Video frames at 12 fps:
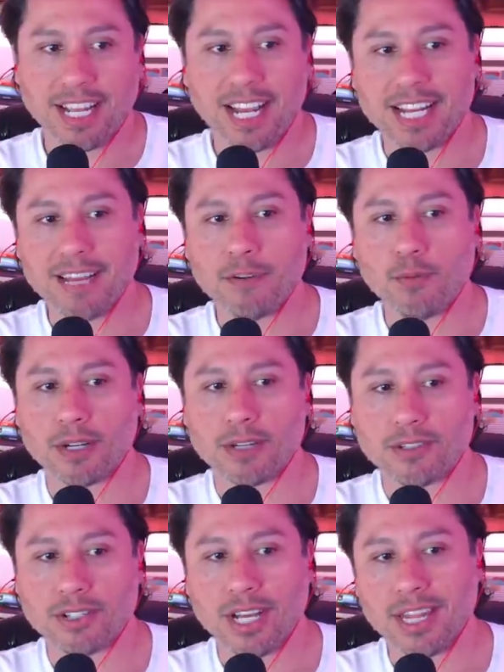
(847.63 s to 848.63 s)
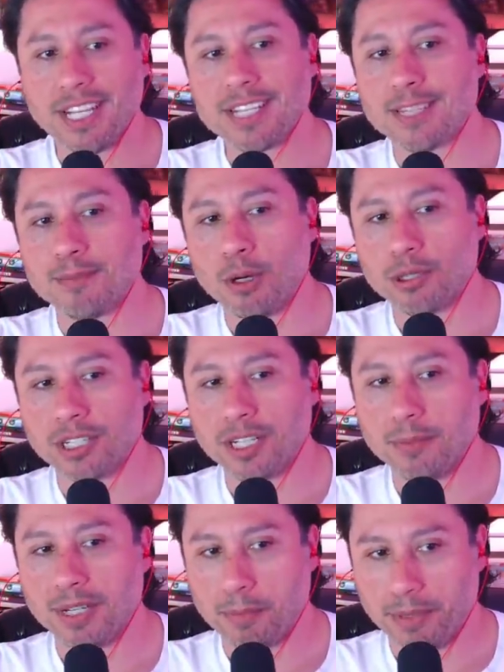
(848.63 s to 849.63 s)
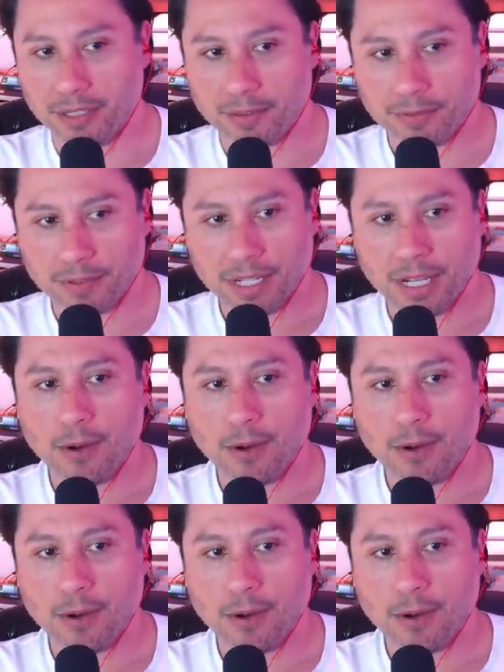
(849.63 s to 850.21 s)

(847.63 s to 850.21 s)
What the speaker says: and even worse, this emotionally manipulative.